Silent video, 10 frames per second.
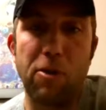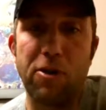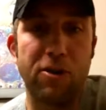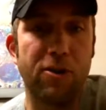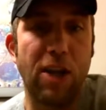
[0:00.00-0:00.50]
are
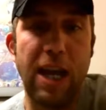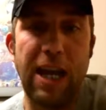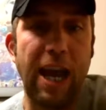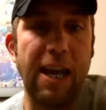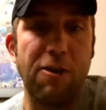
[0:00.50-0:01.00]
just like,
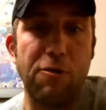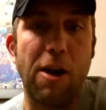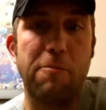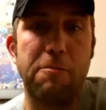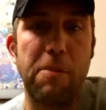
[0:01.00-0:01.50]
hey, you
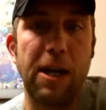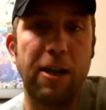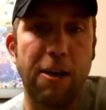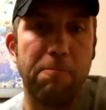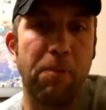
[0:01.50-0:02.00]
come and pick it
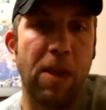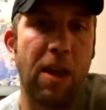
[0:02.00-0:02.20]
up.